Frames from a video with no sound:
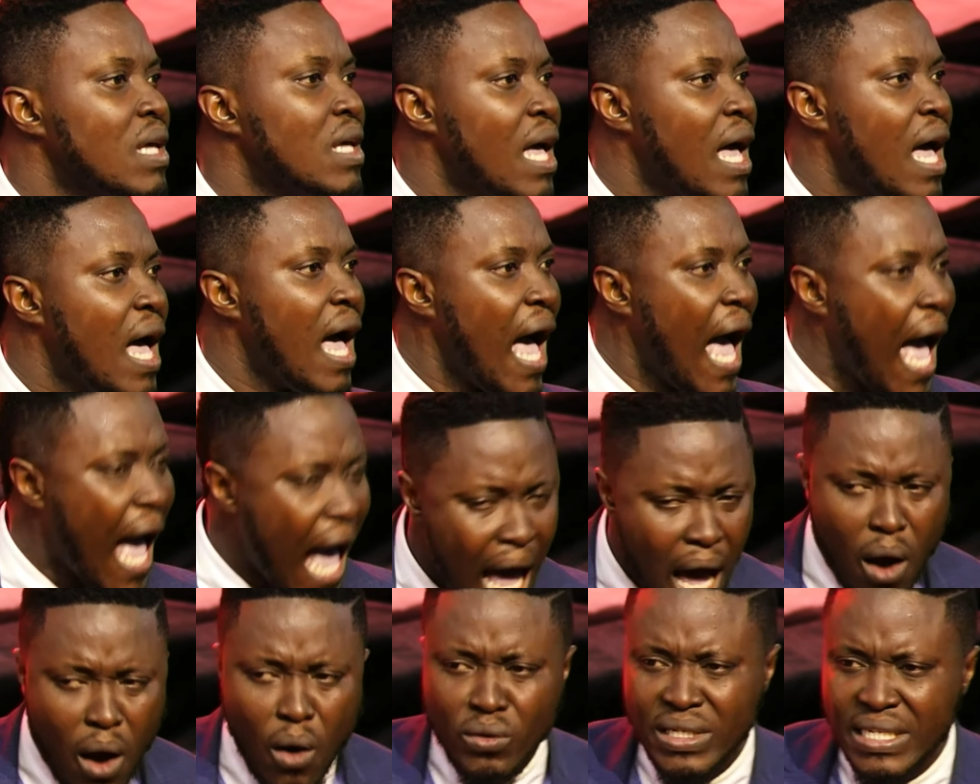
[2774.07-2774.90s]

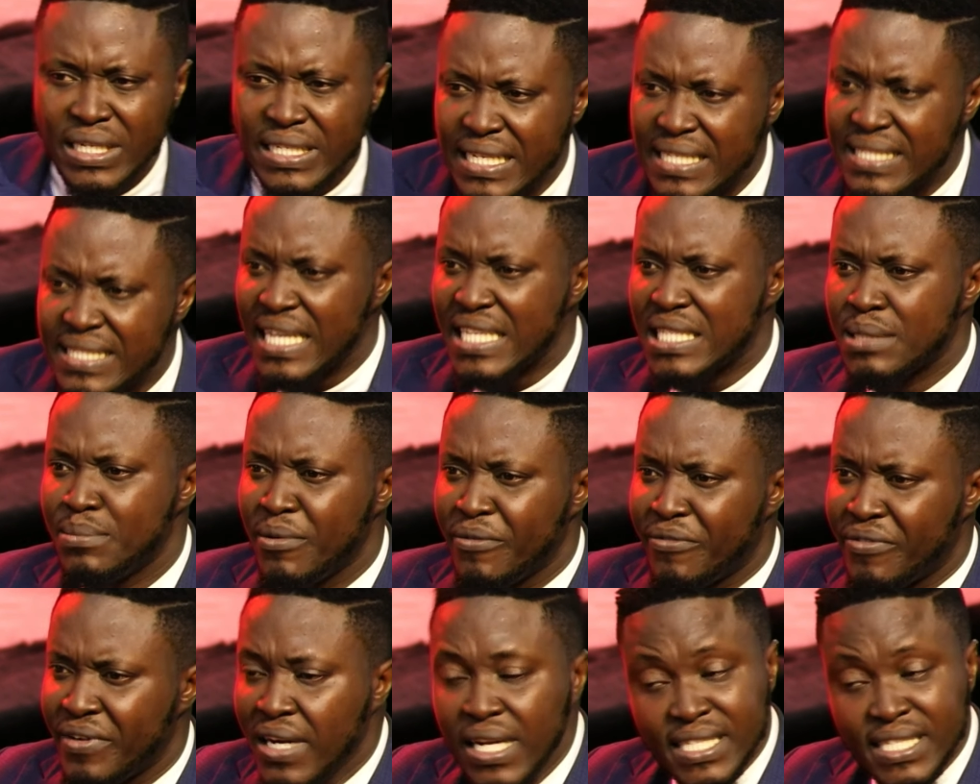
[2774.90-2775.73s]
How did they set me?
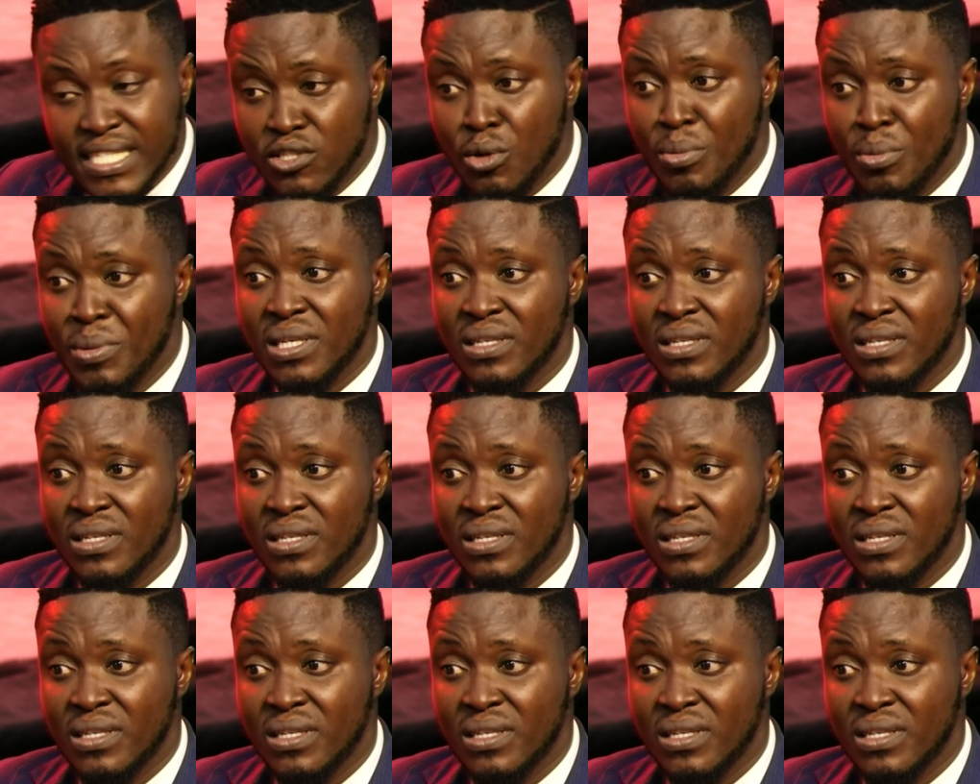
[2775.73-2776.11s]
Listen to me.